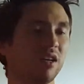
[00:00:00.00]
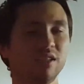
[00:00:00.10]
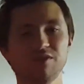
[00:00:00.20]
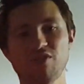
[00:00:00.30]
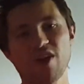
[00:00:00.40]

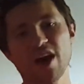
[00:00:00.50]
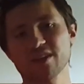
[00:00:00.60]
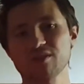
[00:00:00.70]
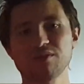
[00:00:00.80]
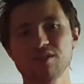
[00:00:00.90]
in
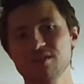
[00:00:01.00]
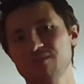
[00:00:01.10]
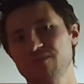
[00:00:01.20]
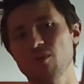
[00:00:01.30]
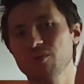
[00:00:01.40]
directories,
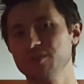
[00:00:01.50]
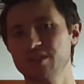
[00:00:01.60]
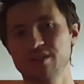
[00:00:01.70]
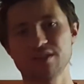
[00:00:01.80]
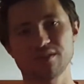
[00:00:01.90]

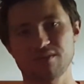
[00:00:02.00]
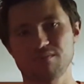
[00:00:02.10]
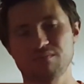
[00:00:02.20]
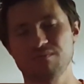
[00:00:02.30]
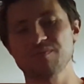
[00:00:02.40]
folders,
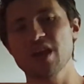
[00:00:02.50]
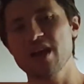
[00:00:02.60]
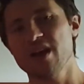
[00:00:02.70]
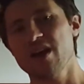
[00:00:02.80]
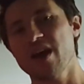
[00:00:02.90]

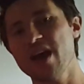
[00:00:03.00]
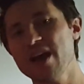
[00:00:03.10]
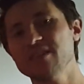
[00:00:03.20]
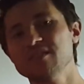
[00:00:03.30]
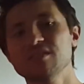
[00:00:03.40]

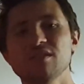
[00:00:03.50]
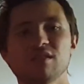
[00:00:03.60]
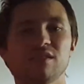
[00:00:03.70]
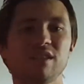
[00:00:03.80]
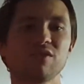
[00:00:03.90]
and
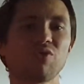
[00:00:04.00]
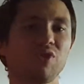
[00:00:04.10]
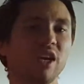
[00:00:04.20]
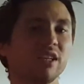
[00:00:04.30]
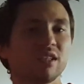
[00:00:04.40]
then
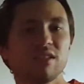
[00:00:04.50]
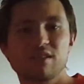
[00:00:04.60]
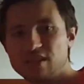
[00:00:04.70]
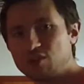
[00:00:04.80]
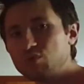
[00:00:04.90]
create an
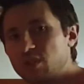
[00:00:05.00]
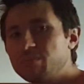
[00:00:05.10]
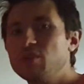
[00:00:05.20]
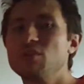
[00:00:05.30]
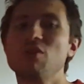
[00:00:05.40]

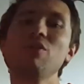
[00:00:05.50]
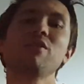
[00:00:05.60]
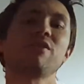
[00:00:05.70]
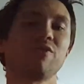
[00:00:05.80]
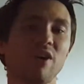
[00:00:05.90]
executable or
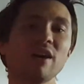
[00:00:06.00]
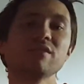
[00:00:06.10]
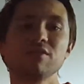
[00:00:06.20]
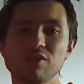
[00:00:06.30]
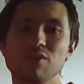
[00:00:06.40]
run
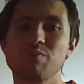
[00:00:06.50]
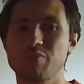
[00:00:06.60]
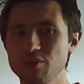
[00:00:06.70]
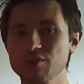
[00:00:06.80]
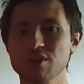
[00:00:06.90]
your
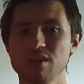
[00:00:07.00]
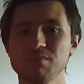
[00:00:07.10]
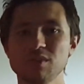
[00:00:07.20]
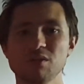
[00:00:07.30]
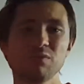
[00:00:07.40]

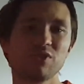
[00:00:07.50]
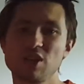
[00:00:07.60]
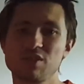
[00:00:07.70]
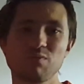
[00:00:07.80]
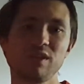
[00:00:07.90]
program with
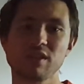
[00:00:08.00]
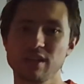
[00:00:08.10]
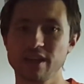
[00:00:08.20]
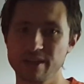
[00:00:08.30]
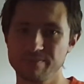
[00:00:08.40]
just one
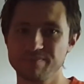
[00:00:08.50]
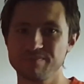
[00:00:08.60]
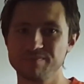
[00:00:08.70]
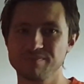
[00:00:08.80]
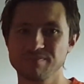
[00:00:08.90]
click.
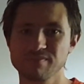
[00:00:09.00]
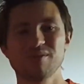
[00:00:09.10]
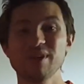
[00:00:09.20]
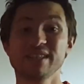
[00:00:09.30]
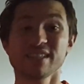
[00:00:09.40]

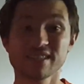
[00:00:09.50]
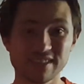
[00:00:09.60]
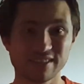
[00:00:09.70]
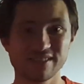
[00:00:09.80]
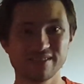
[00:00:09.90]
Well, that's
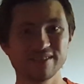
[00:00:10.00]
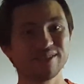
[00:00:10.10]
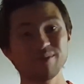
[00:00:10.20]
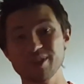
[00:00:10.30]
it. No